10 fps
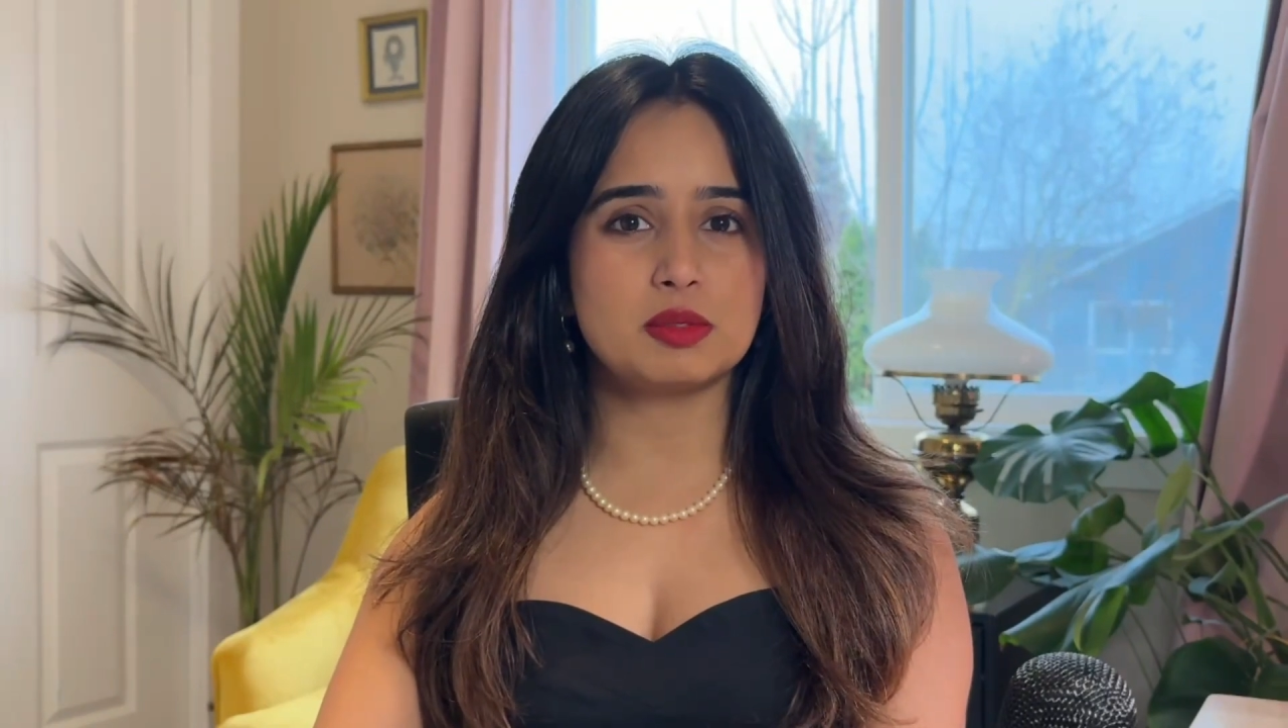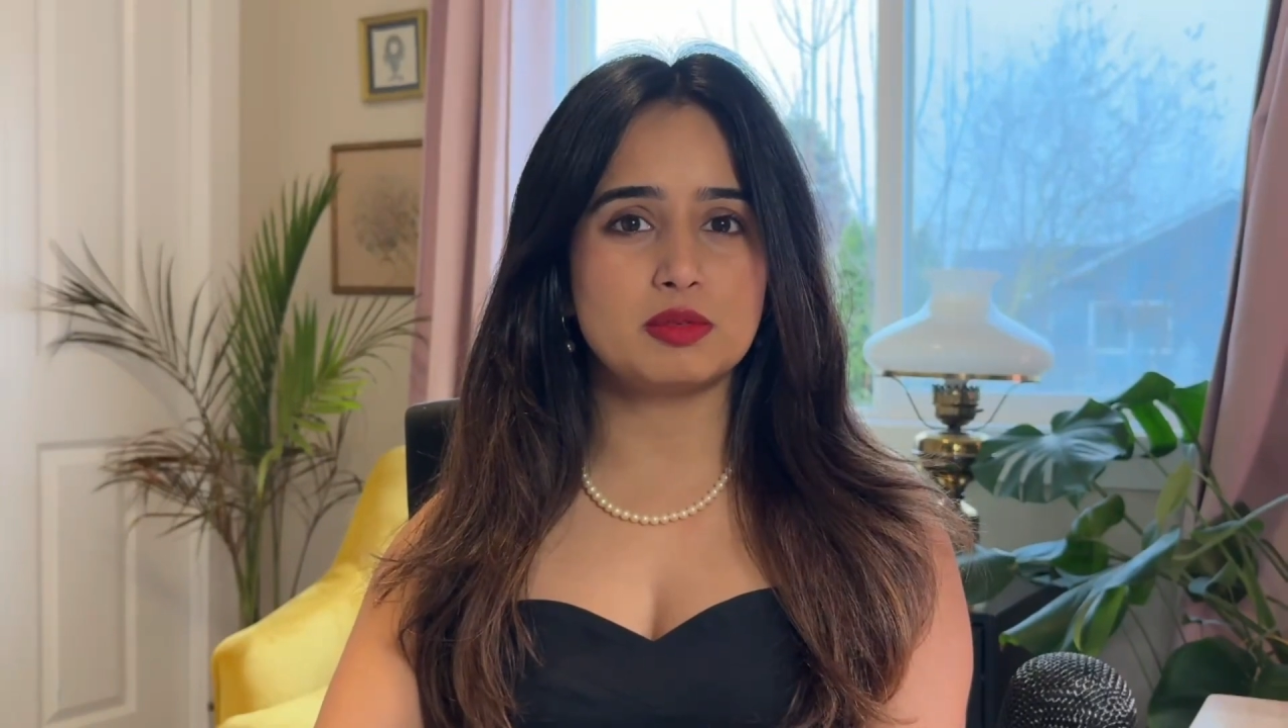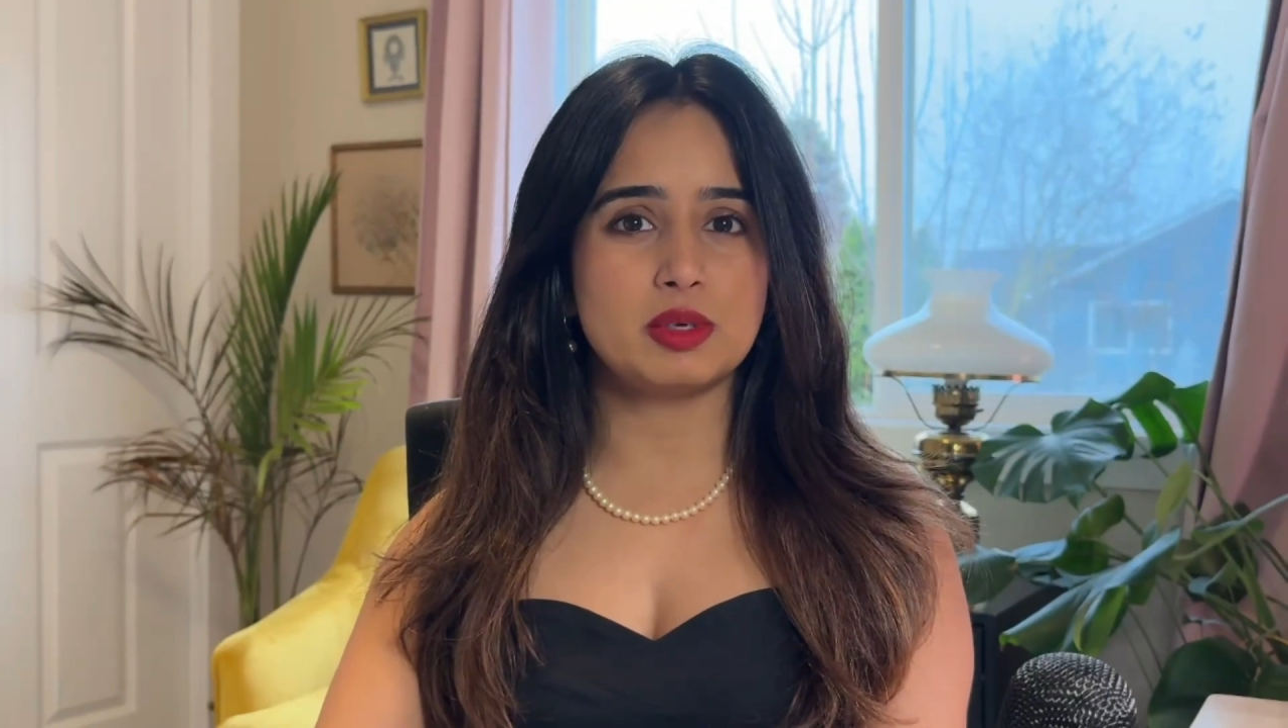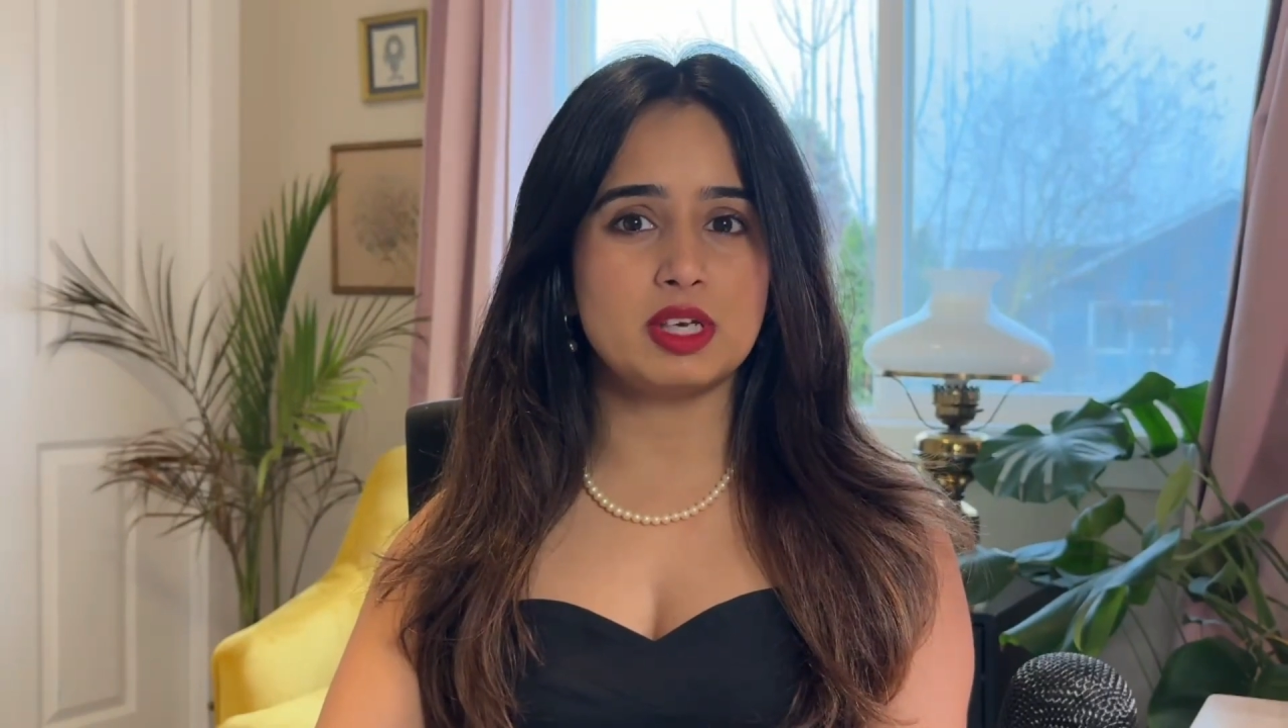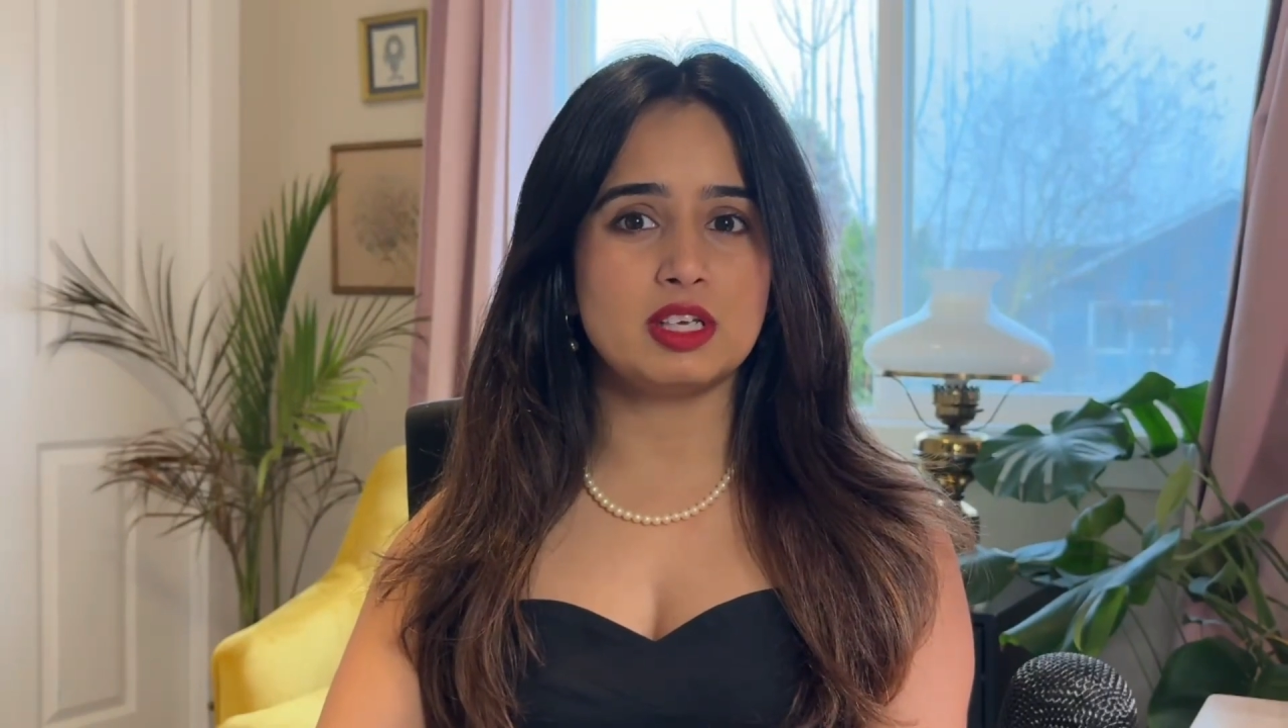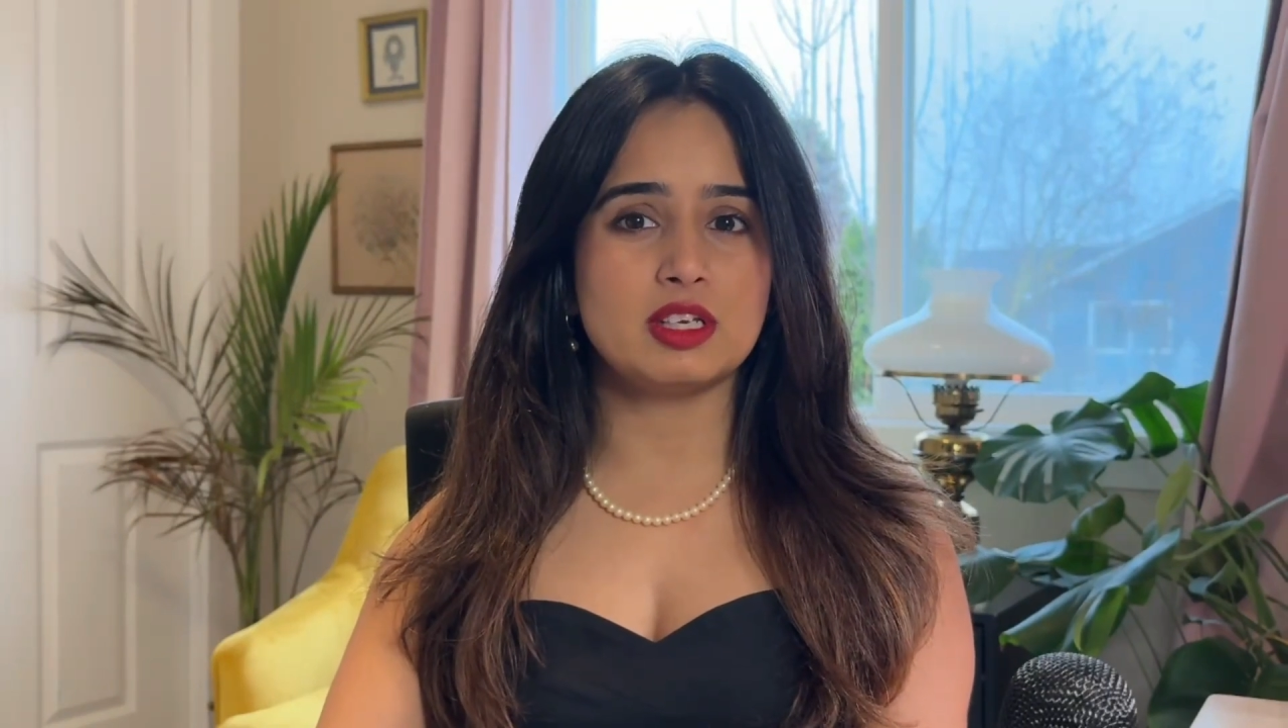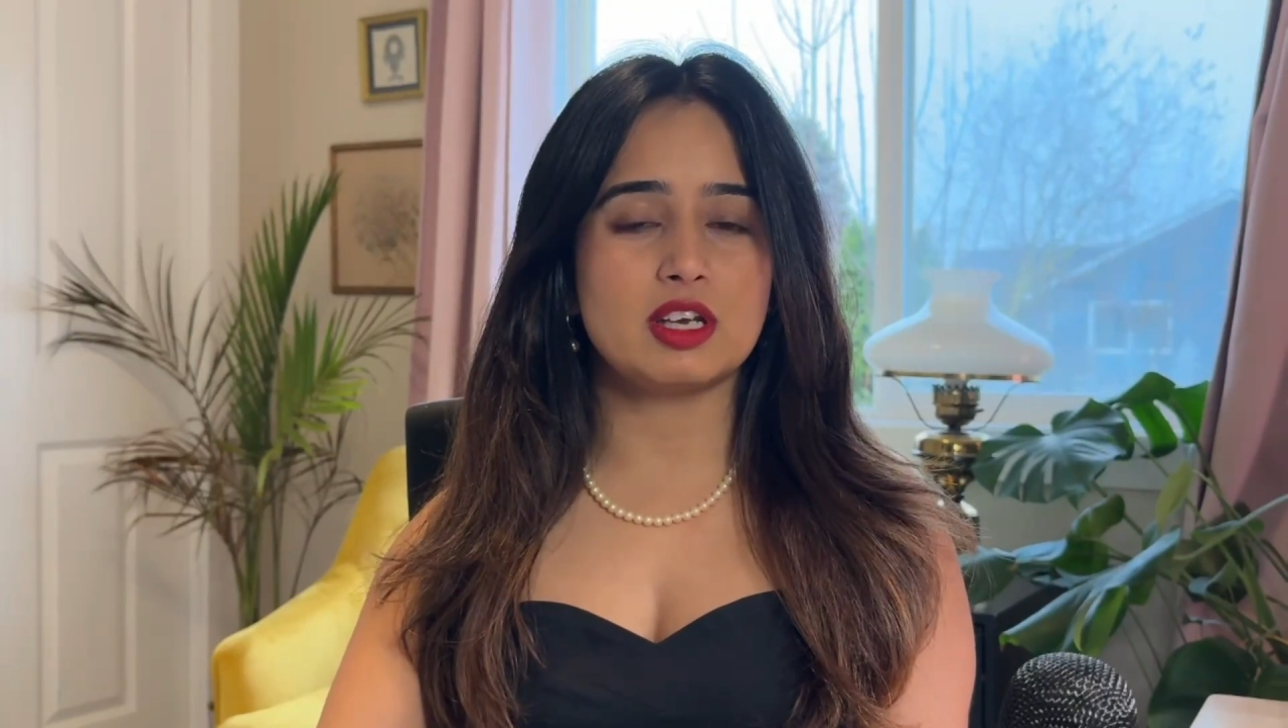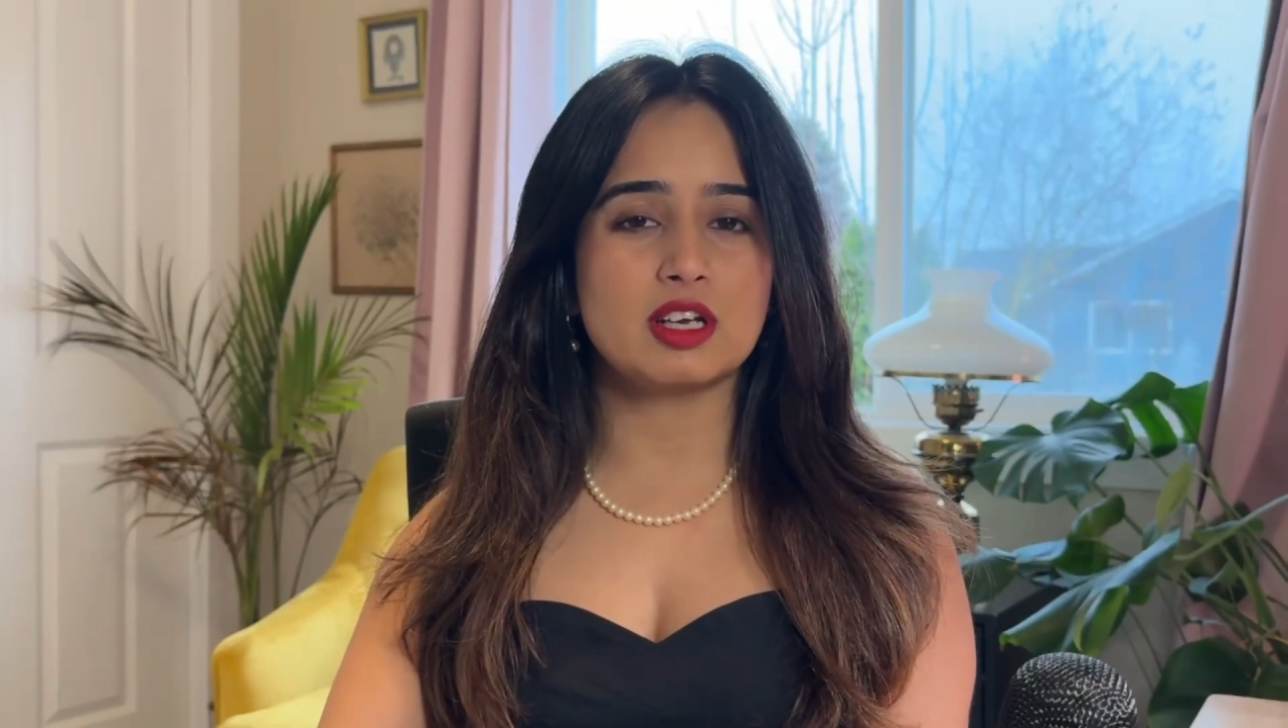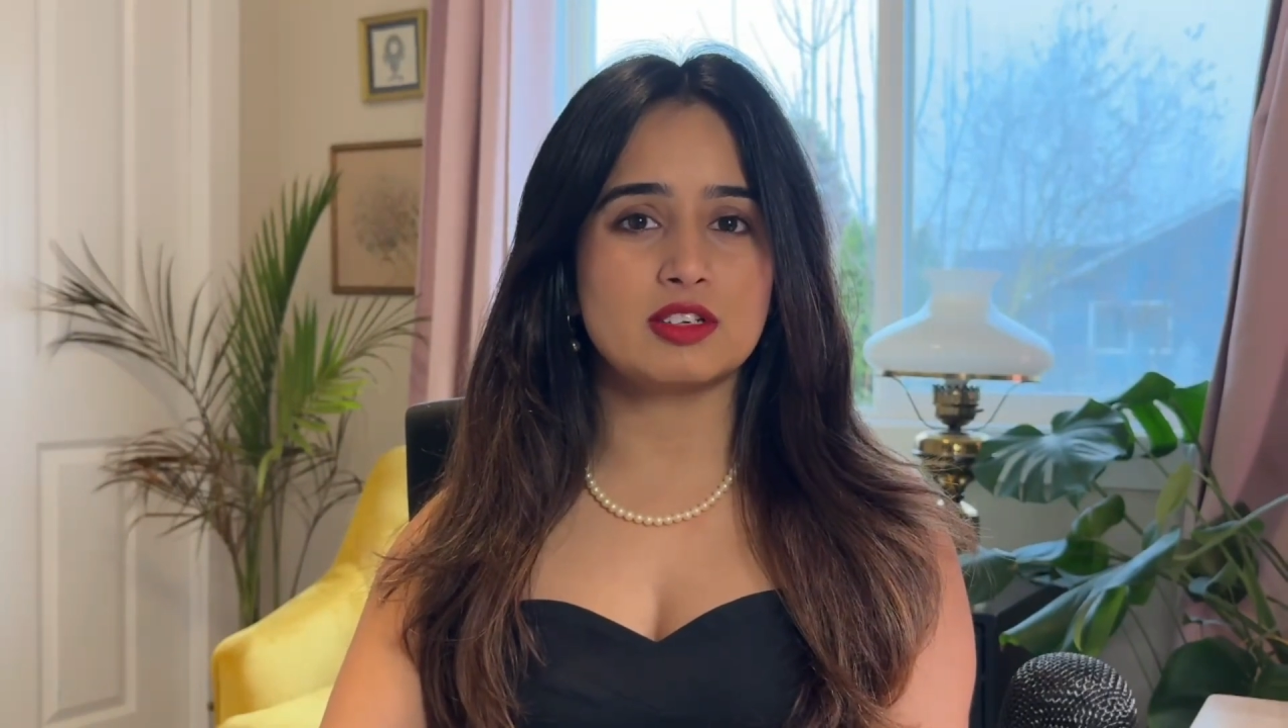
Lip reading: between